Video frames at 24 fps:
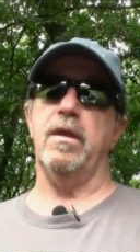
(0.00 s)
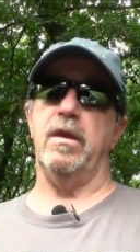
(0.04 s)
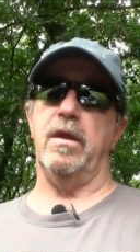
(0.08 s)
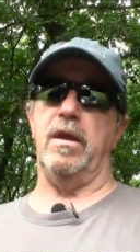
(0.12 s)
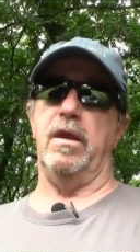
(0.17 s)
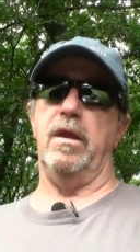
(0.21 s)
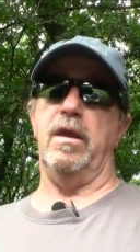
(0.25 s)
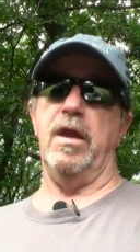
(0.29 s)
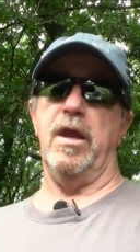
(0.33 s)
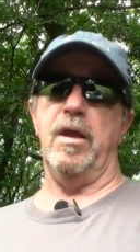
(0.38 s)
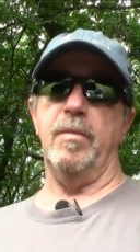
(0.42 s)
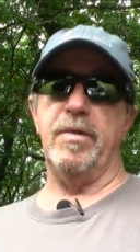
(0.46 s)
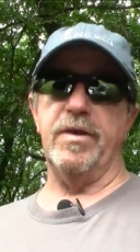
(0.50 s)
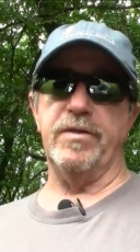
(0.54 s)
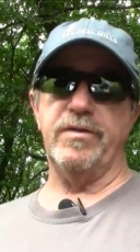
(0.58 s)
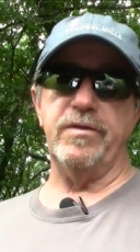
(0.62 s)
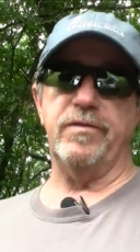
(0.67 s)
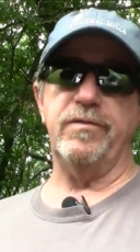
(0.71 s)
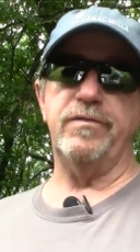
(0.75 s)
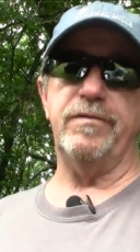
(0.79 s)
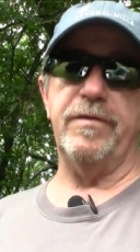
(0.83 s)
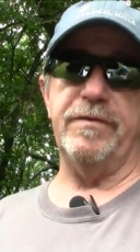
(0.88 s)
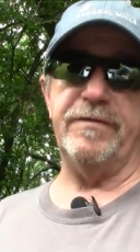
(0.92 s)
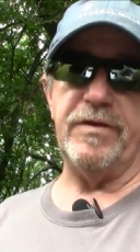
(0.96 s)
Hey, how about
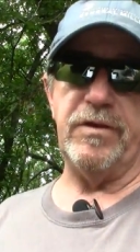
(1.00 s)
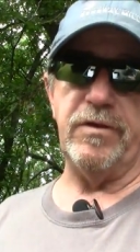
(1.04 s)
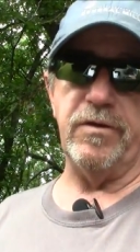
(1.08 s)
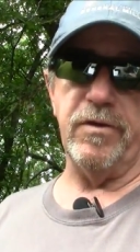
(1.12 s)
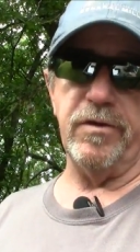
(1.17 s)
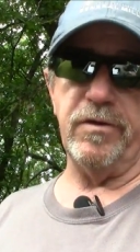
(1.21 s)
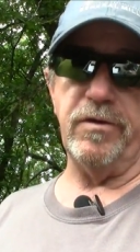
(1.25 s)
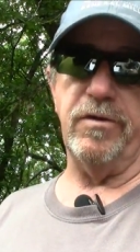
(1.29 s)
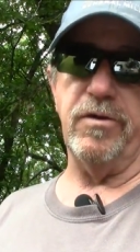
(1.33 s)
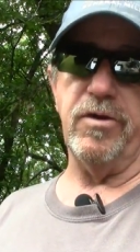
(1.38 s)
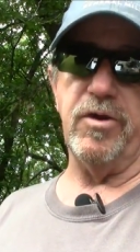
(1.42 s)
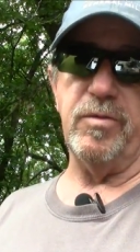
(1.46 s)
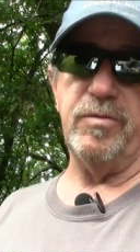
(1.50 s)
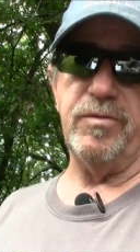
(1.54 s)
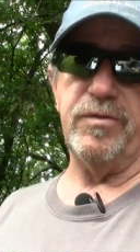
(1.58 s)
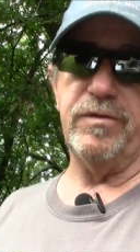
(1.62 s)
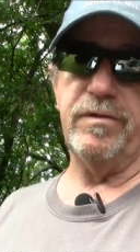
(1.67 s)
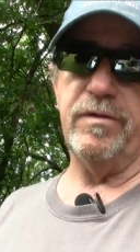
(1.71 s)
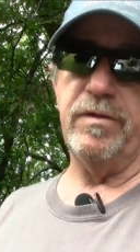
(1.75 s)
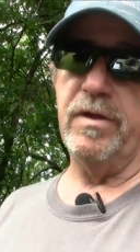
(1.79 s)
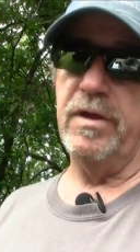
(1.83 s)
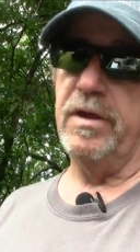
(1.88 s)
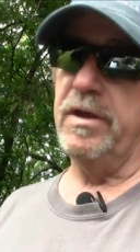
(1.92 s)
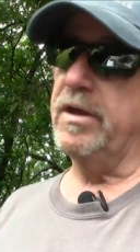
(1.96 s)
those 50-yard groups?
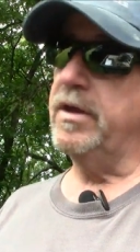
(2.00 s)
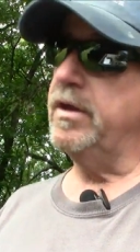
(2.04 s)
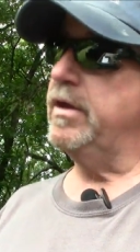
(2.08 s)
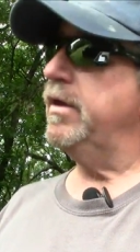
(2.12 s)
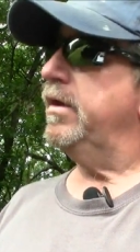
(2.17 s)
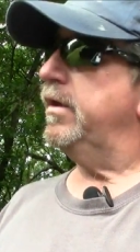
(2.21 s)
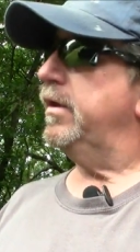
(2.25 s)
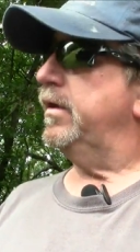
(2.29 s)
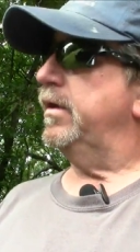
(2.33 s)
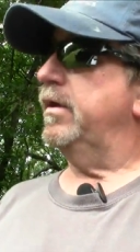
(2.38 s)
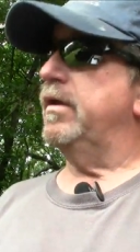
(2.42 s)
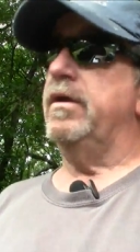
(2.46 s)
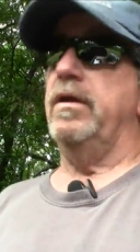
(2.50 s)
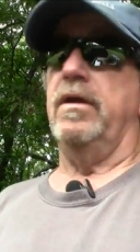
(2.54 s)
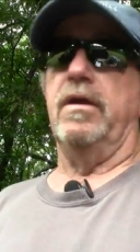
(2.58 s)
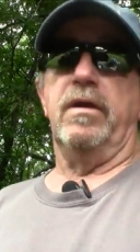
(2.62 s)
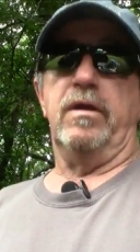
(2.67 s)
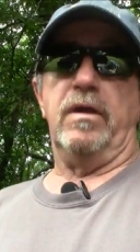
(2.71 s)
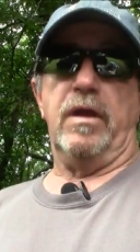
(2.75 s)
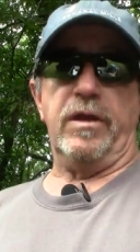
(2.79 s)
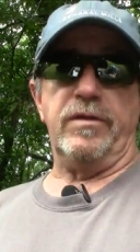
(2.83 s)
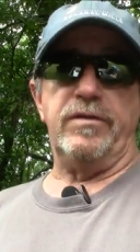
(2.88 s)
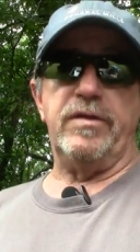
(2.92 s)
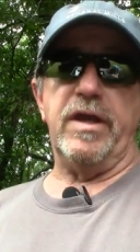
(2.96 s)

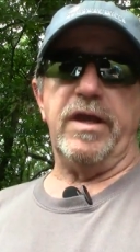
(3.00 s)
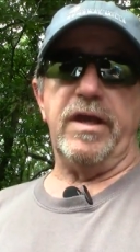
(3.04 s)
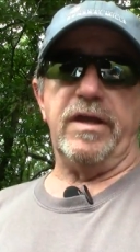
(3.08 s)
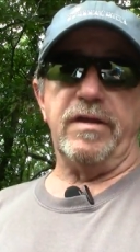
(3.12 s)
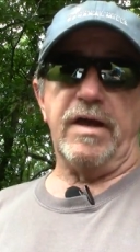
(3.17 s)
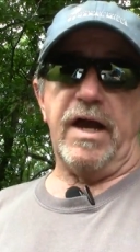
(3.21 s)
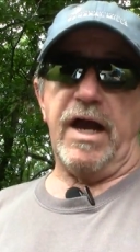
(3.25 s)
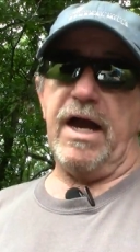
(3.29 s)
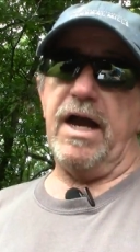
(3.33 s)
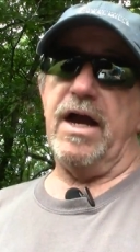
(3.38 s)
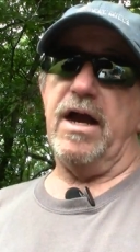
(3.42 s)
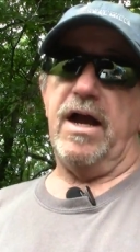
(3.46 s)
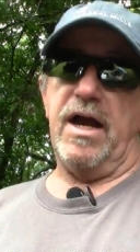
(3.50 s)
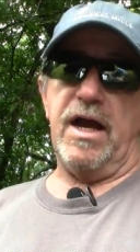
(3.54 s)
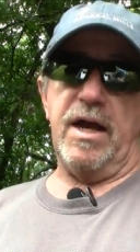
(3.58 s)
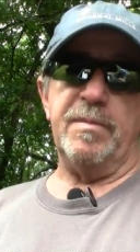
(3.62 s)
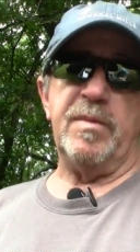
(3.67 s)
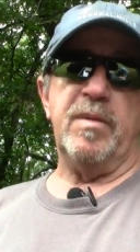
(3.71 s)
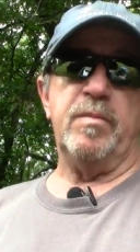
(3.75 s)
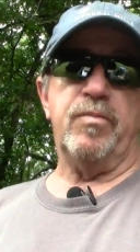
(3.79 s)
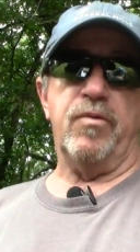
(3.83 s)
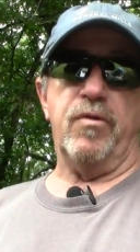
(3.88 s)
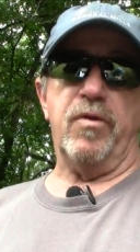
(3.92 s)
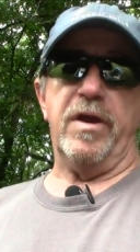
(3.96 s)
I'll tell you, I'm
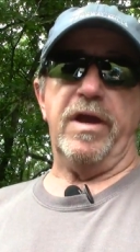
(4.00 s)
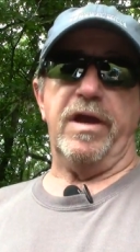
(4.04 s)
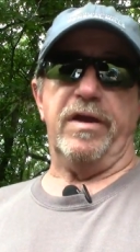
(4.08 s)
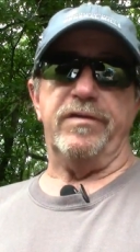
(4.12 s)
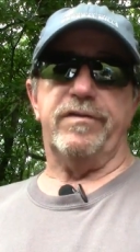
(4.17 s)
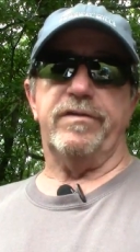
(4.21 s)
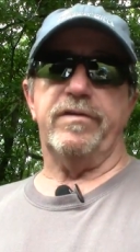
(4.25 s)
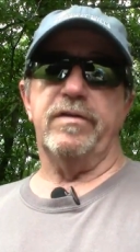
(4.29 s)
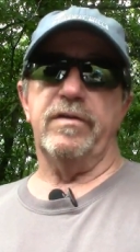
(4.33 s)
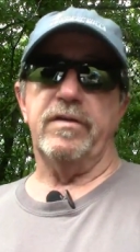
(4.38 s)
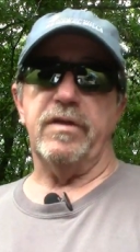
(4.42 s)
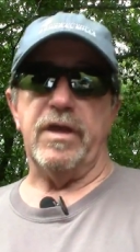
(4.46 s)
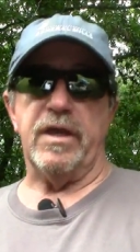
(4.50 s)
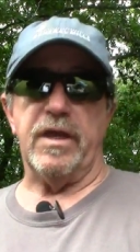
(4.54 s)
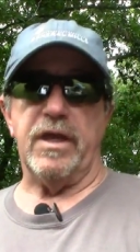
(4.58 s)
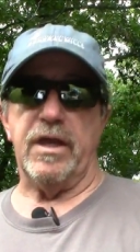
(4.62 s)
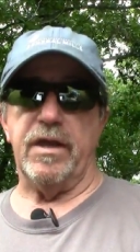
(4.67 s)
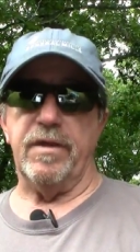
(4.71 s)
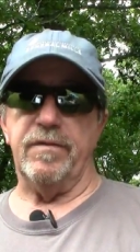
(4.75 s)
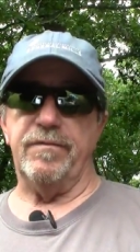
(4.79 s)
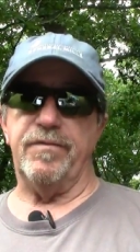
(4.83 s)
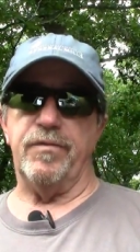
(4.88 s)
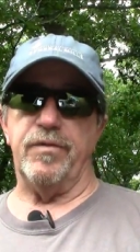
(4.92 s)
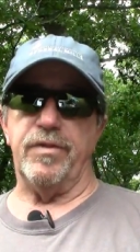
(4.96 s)
impressed.
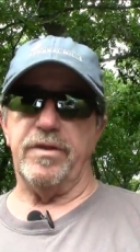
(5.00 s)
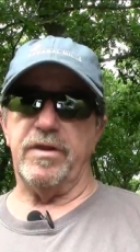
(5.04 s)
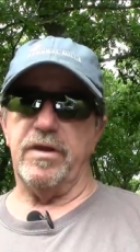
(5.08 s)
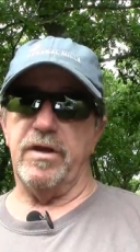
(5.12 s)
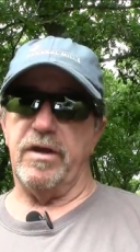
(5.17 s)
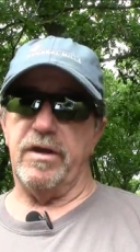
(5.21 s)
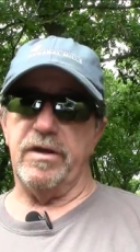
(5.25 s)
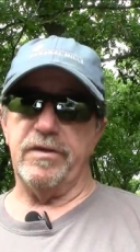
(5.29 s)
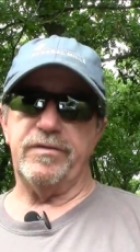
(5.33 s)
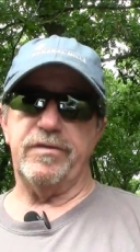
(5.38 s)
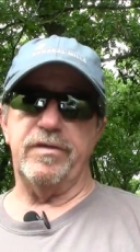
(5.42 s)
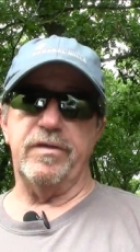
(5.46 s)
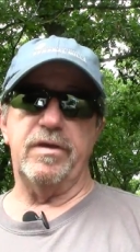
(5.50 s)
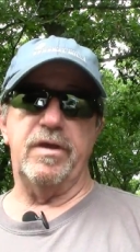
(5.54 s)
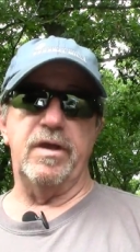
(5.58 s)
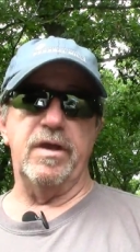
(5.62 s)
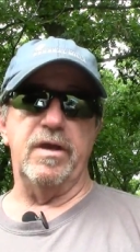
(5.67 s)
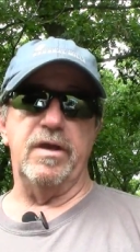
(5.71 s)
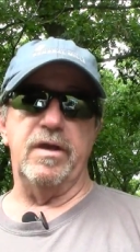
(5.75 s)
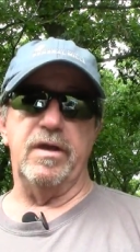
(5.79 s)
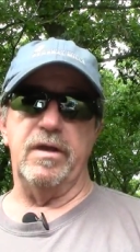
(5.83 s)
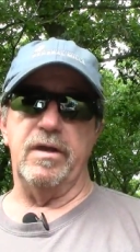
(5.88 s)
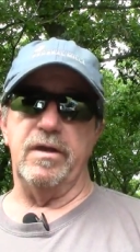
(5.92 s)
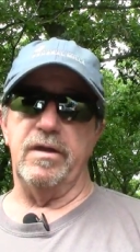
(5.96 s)
For the cost of the
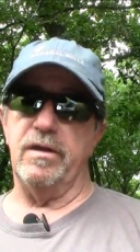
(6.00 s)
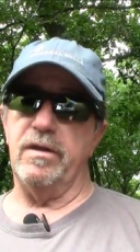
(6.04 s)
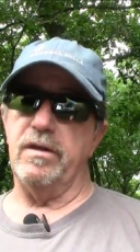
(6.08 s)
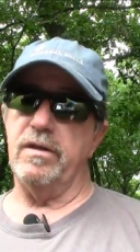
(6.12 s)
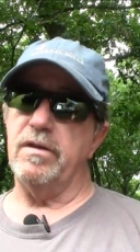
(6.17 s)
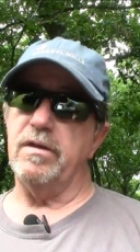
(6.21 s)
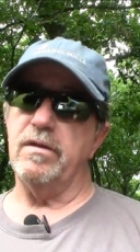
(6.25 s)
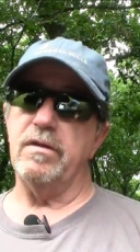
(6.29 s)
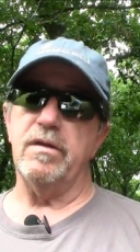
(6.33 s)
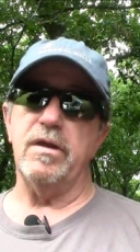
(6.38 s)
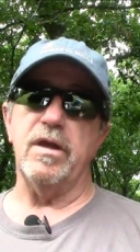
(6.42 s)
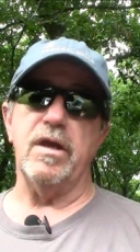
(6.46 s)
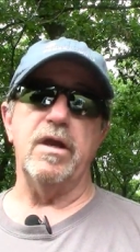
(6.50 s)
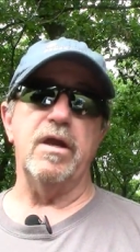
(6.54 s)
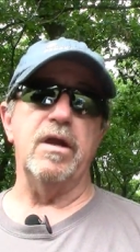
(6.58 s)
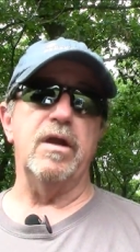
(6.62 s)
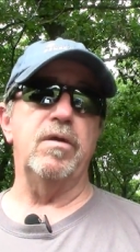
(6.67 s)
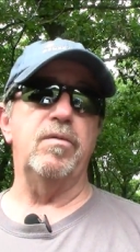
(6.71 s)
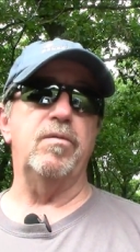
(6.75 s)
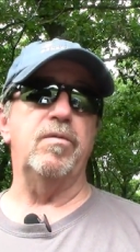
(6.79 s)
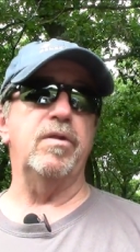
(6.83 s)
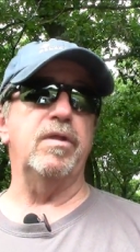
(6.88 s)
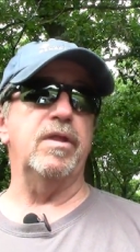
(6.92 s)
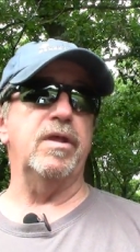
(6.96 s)
gun,
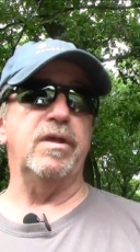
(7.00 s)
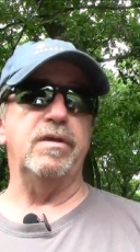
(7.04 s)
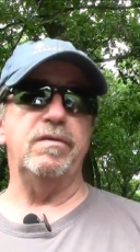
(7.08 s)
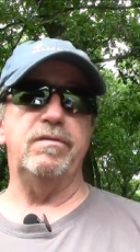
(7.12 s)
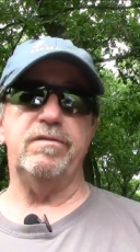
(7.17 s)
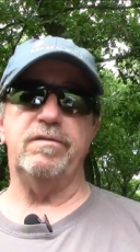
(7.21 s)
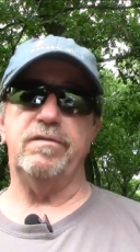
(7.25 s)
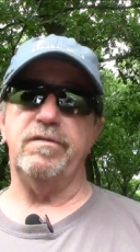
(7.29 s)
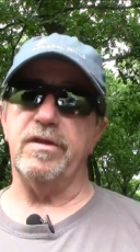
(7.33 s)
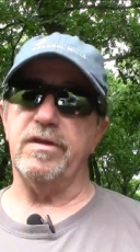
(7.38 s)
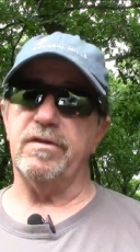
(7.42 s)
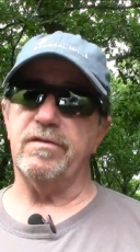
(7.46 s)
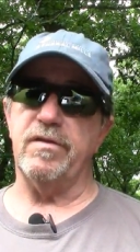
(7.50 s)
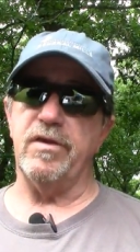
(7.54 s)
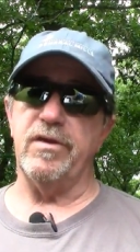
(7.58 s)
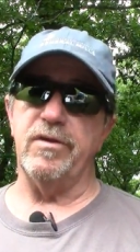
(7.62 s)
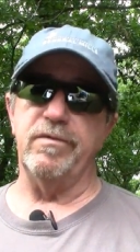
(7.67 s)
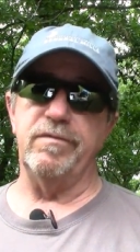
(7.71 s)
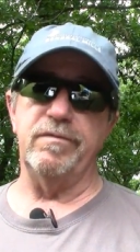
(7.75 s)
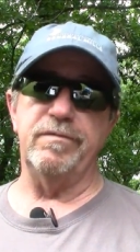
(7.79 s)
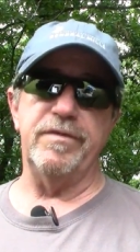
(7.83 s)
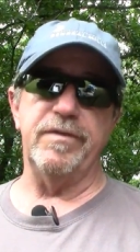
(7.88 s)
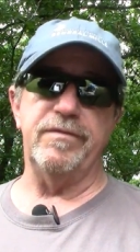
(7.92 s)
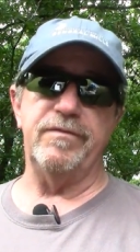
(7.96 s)
what are they,
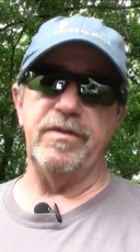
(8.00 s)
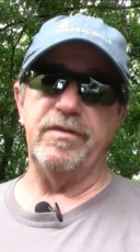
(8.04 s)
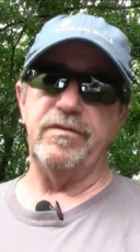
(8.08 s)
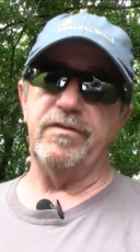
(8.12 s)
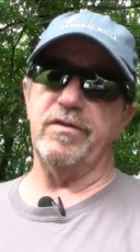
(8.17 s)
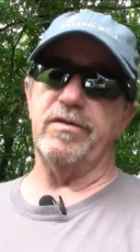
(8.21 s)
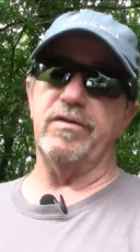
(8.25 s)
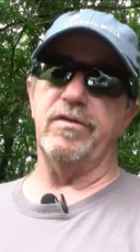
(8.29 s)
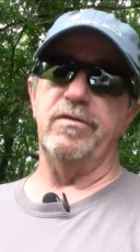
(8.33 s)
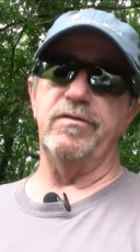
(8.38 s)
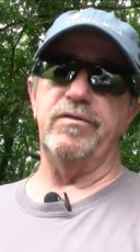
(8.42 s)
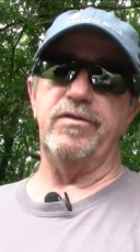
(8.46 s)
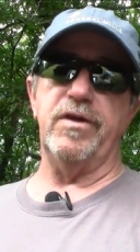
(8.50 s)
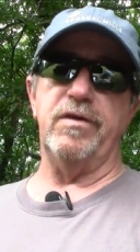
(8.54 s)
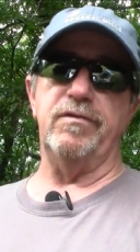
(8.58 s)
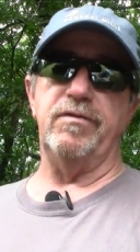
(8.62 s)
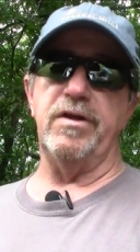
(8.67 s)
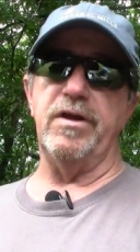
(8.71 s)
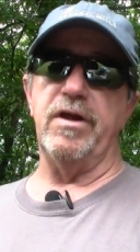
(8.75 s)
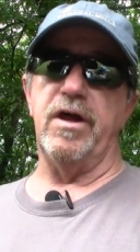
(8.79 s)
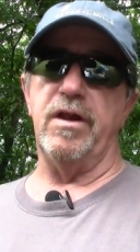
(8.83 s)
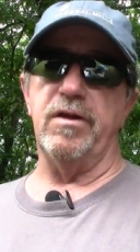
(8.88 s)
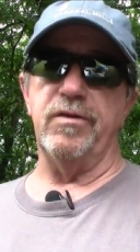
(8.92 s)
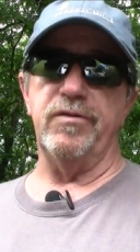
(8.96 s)
$650,
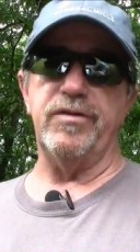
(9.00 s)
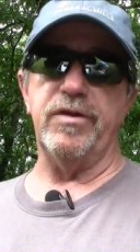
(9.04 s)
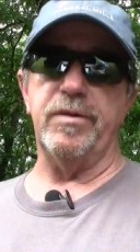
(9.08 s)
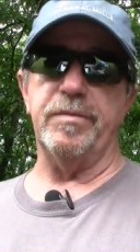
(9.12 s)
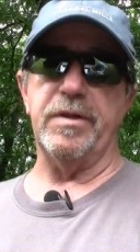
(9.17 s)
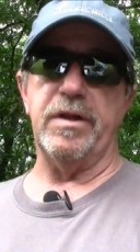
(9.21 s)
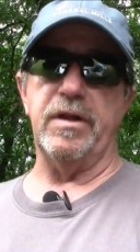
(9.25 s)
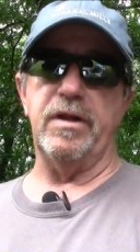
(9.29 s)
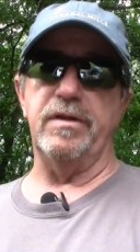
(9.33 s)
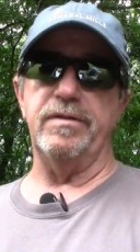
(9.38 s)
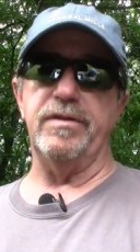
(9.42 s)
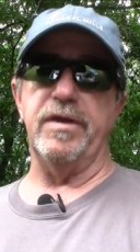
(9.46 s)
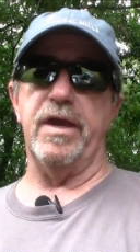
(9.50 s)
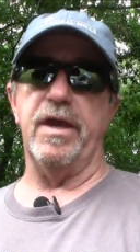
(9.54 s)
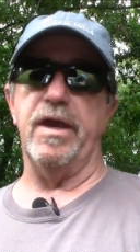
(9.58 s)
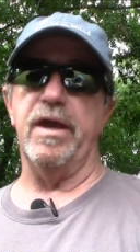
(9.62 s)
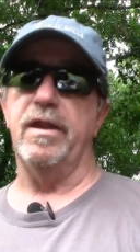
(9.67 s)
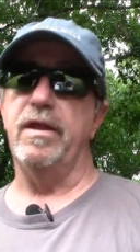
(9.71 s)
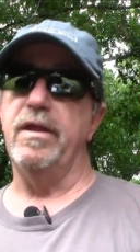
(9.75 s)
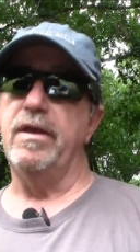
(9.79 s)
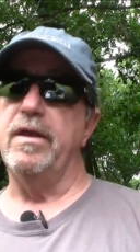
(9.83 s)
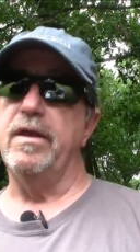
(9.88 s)
$670, something like that.